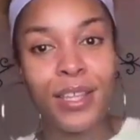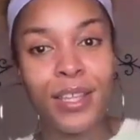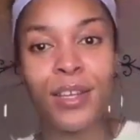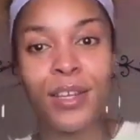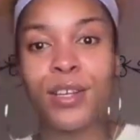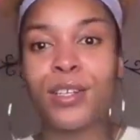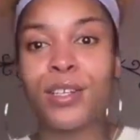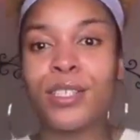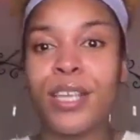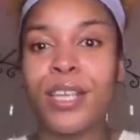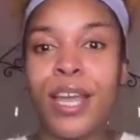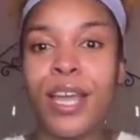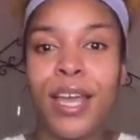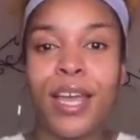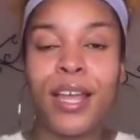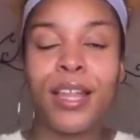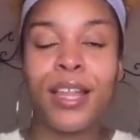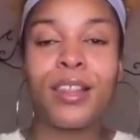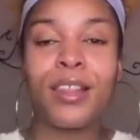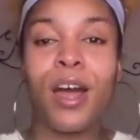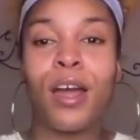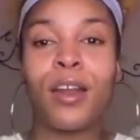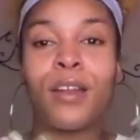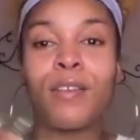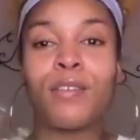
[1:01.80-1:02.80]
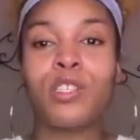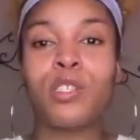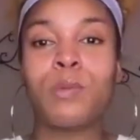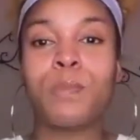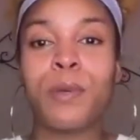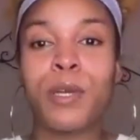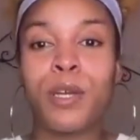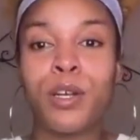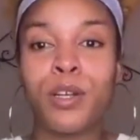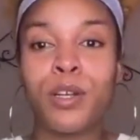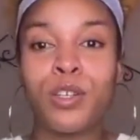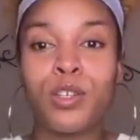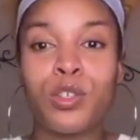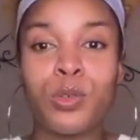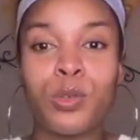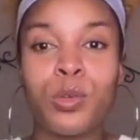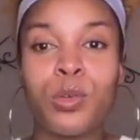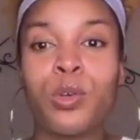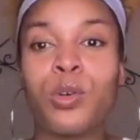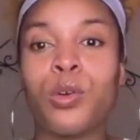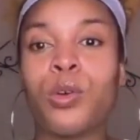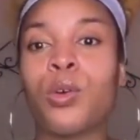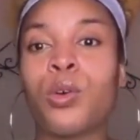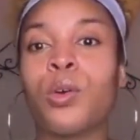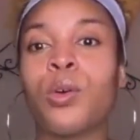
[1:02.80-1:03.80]
There's a lot of
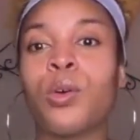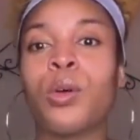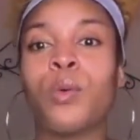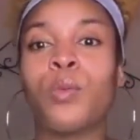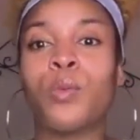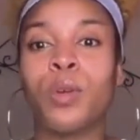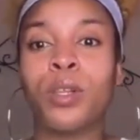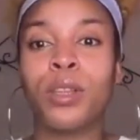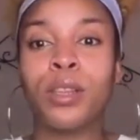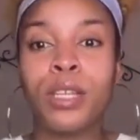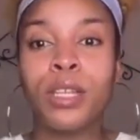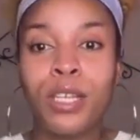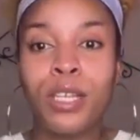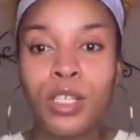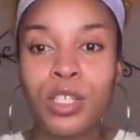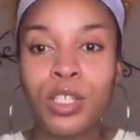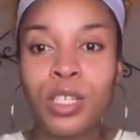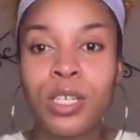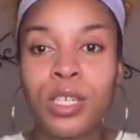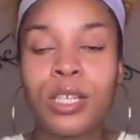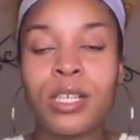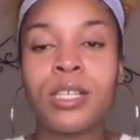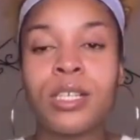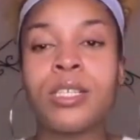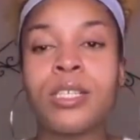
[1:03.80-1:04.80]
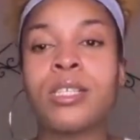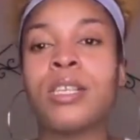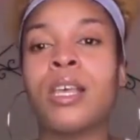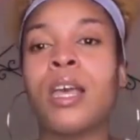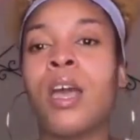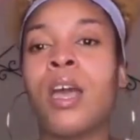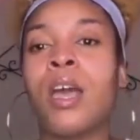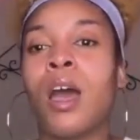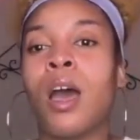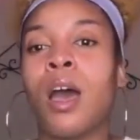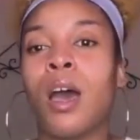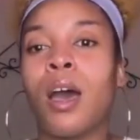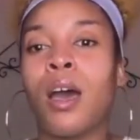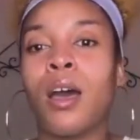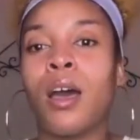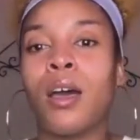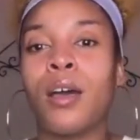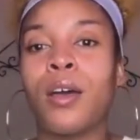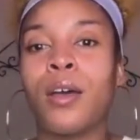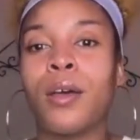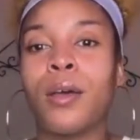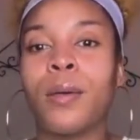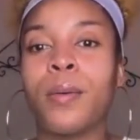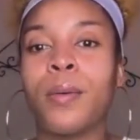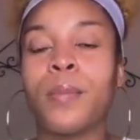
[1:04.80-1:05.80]
spiritual, religious
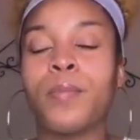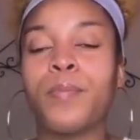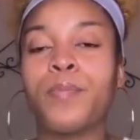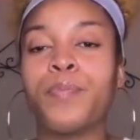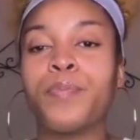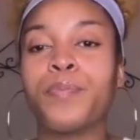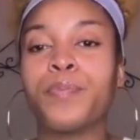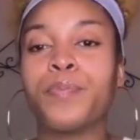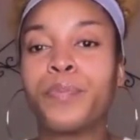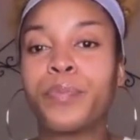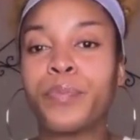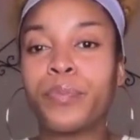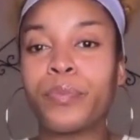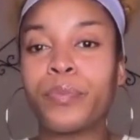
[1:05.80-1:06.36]
undertones